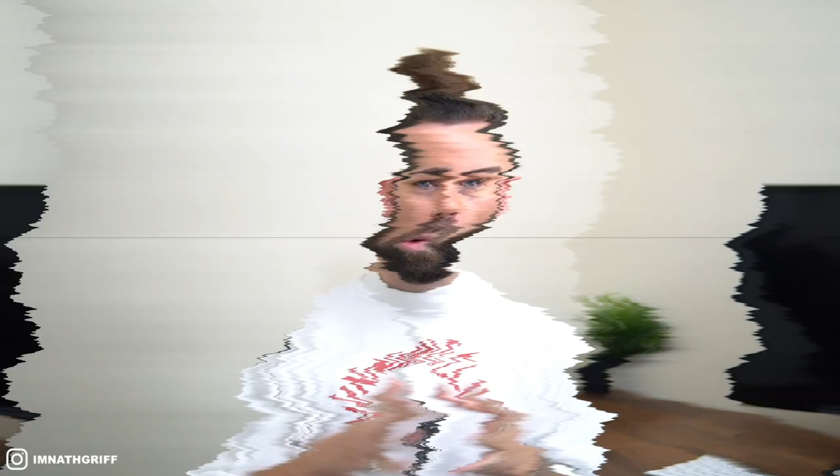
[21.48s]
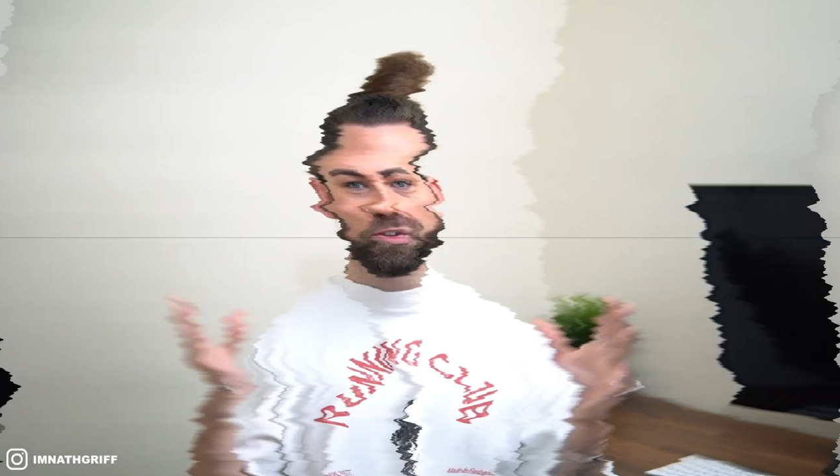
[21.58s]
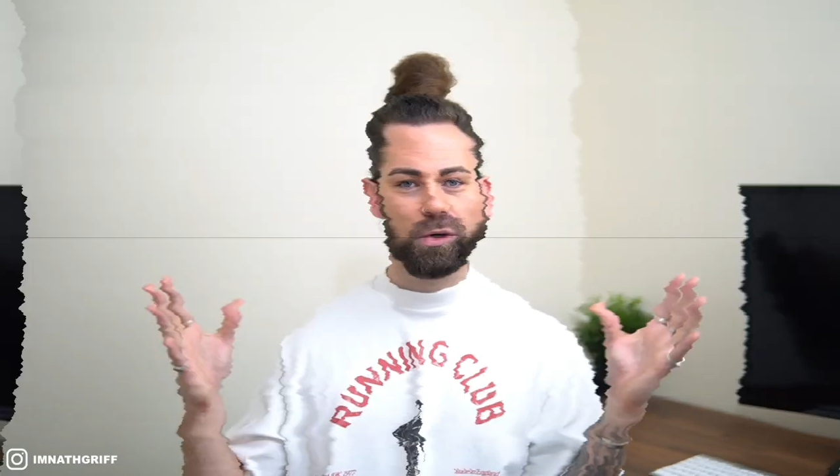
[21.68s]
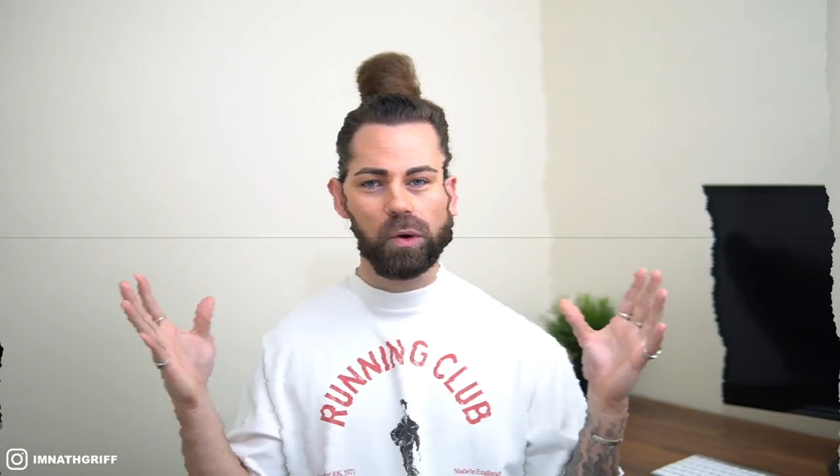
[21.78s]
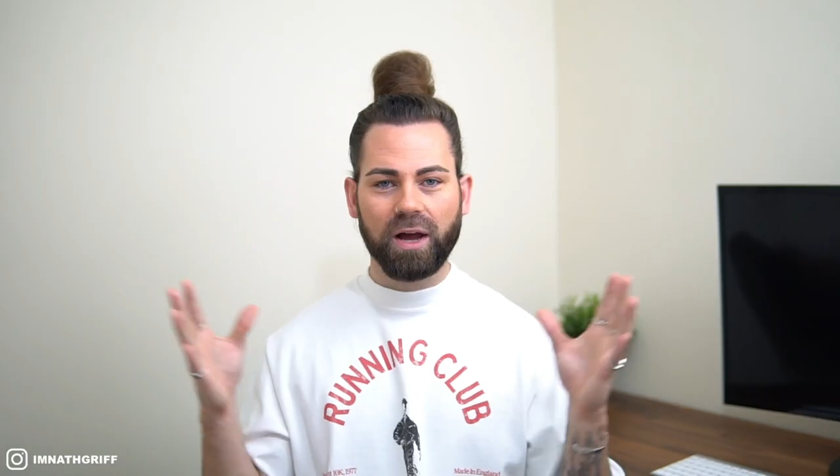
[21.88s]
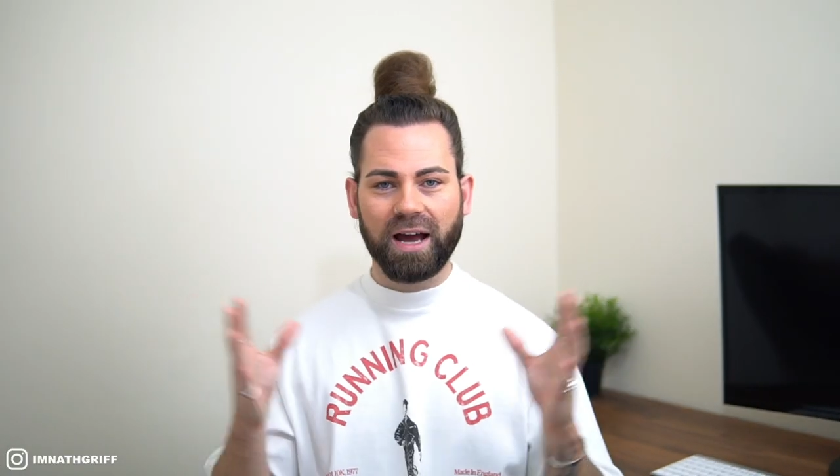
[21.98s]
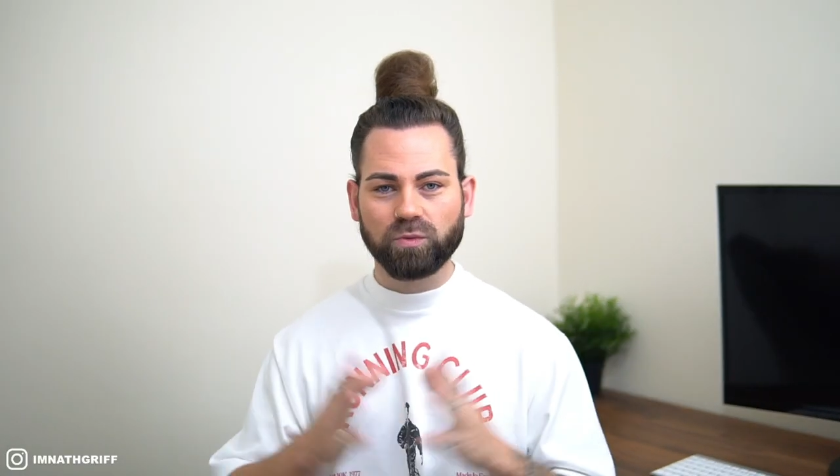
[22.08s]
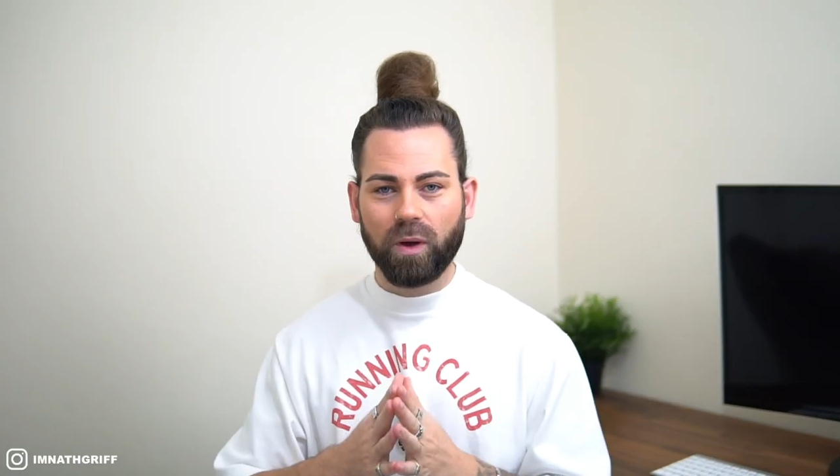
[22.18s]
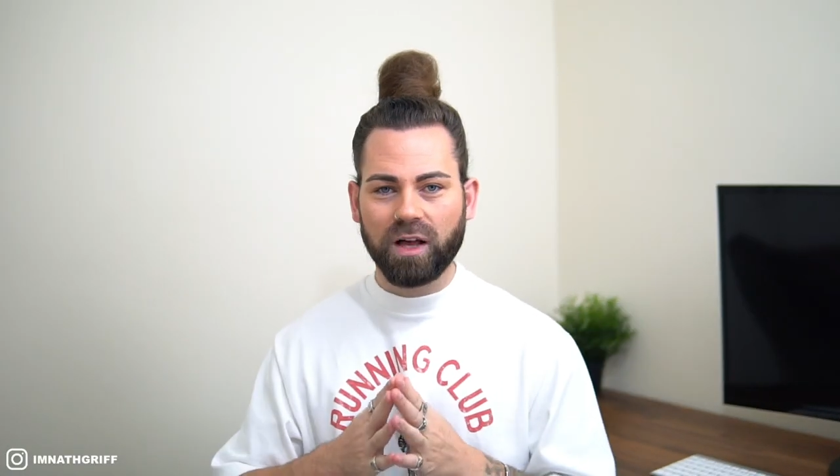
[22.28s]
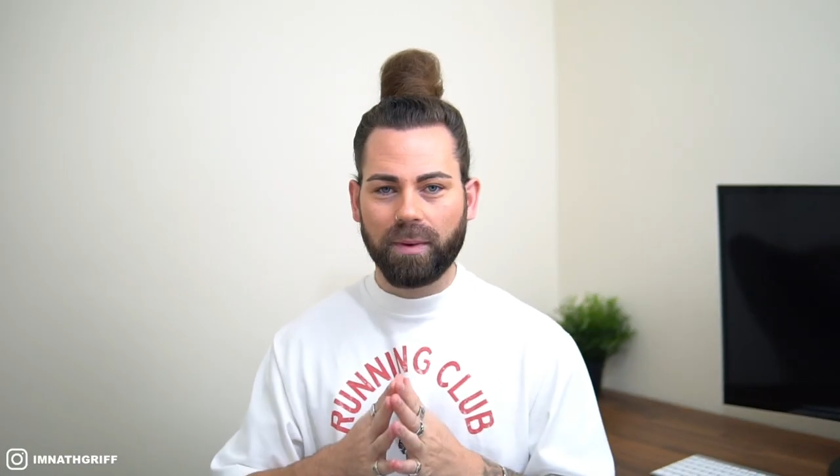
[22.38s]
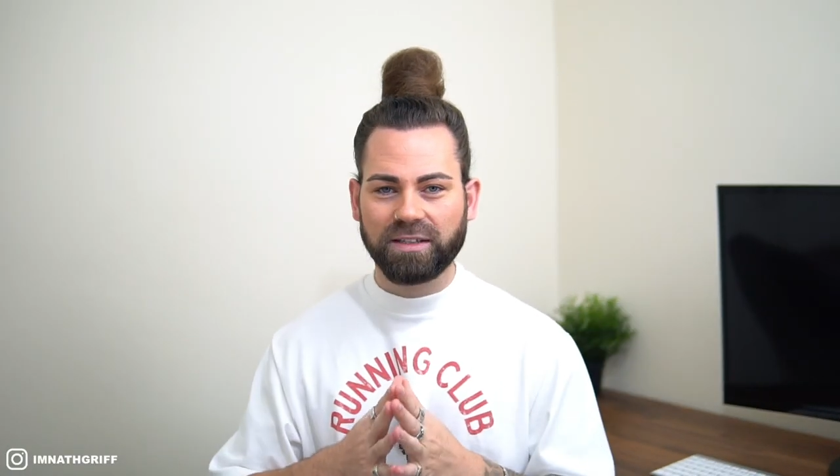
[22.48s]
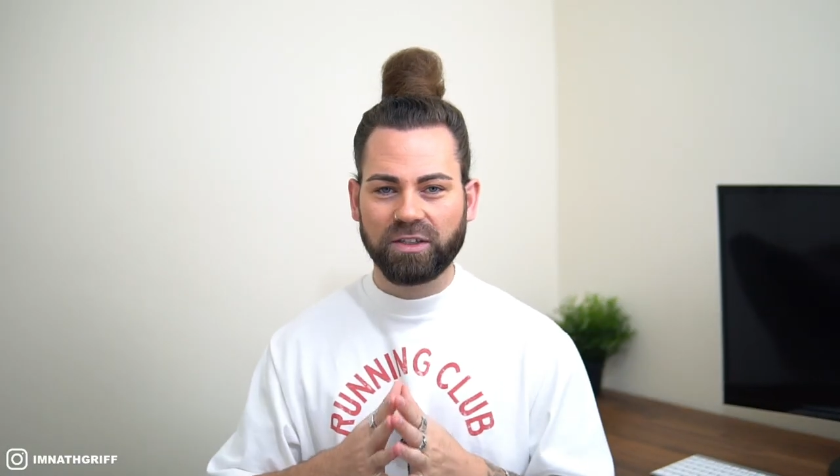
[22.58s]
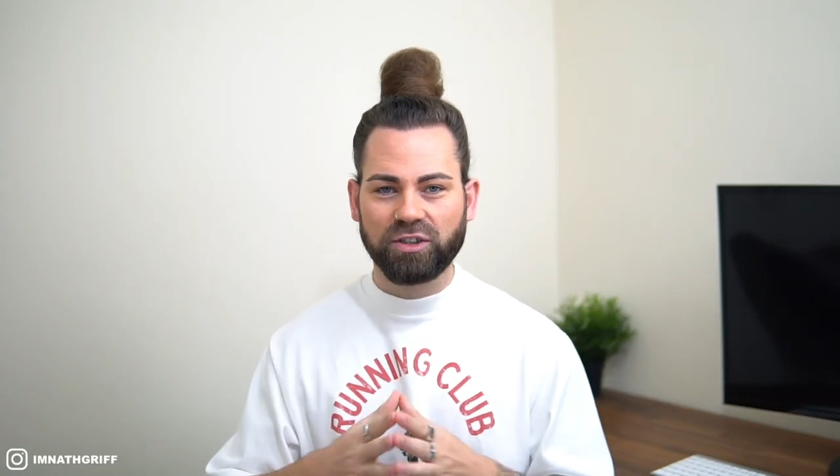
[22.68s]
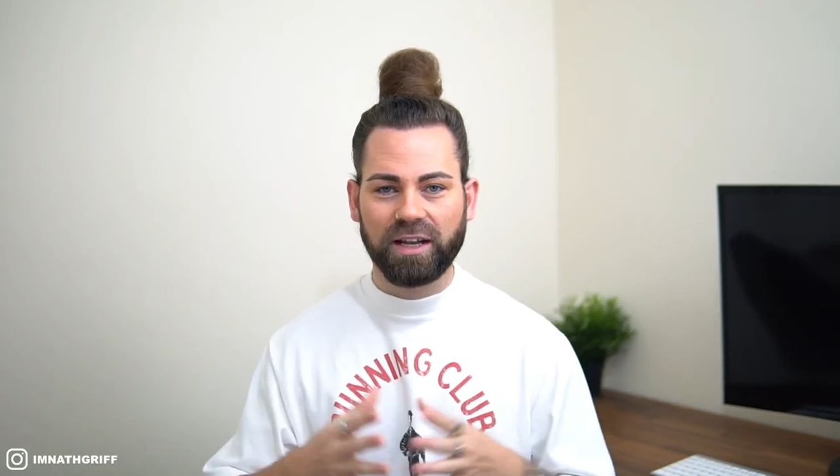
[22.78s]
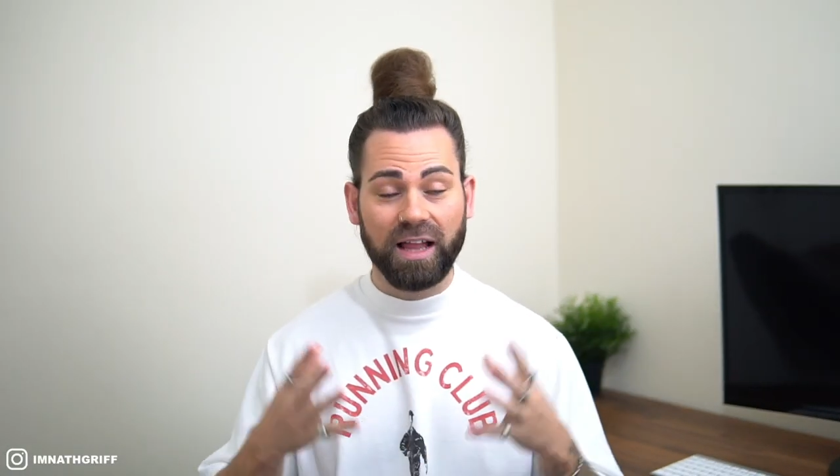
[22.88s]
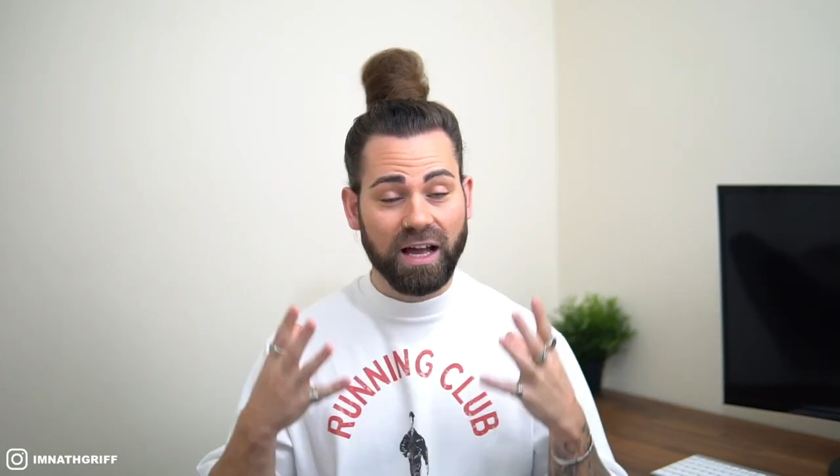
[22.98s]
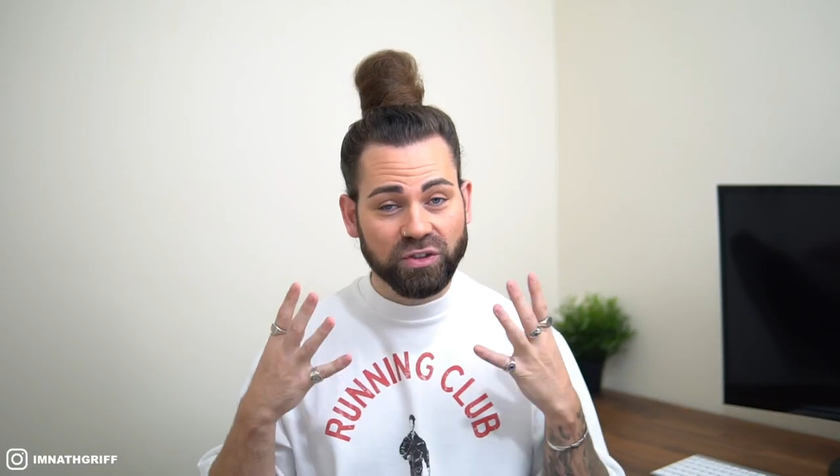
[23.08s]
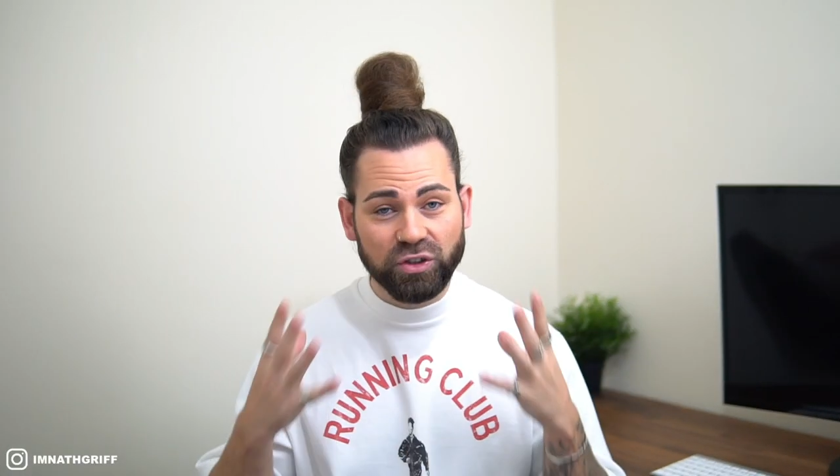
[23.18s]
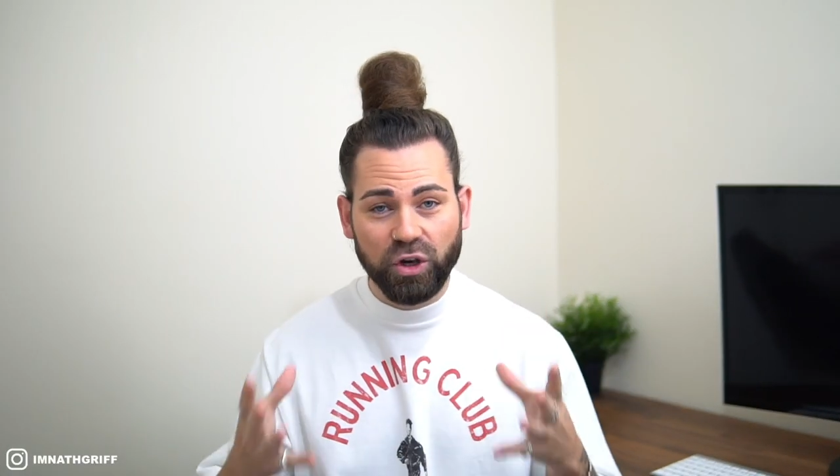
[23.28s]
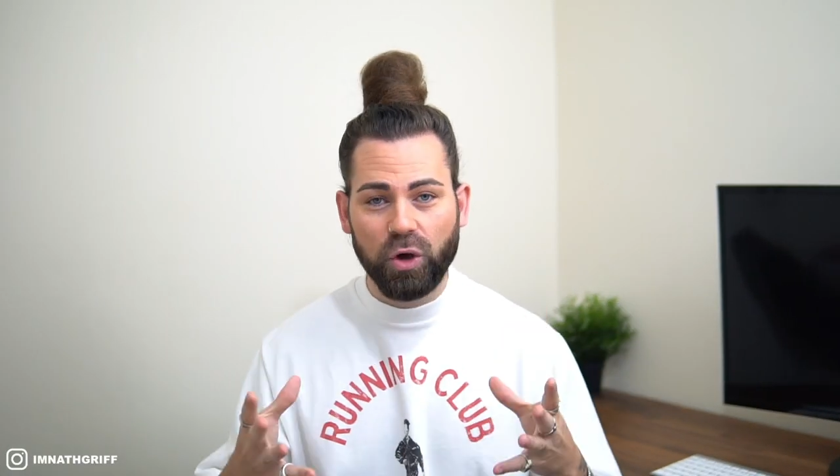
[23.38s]
What's going on guys, welcome back to the channel and
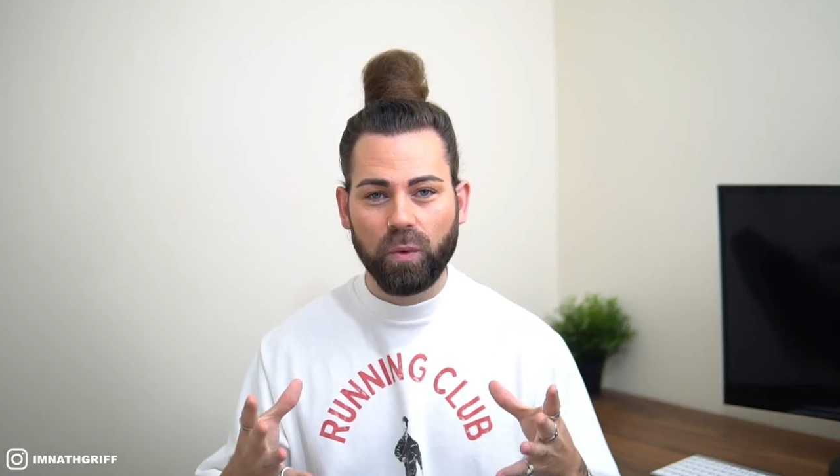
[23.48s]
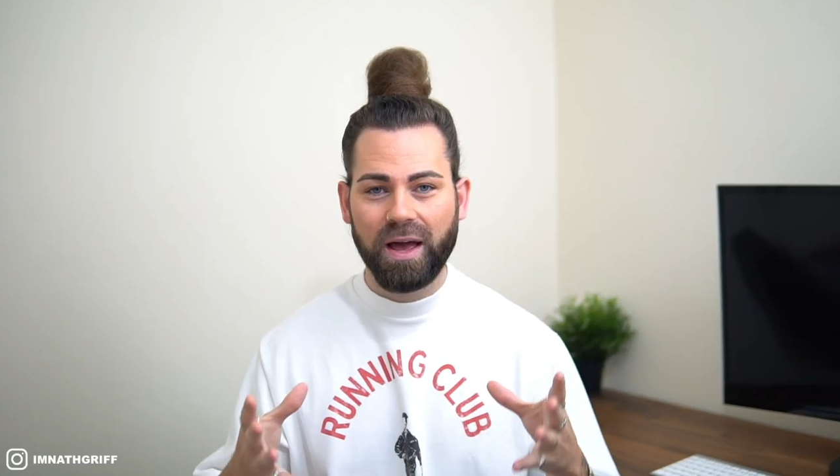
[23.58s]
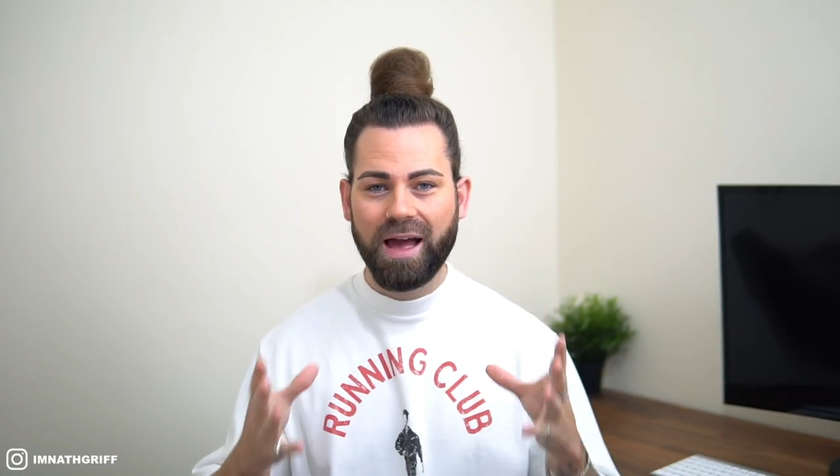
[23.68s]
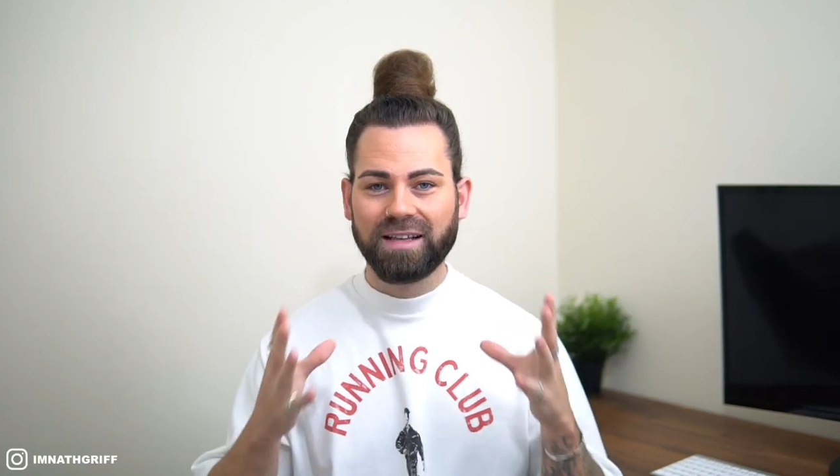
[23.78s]
to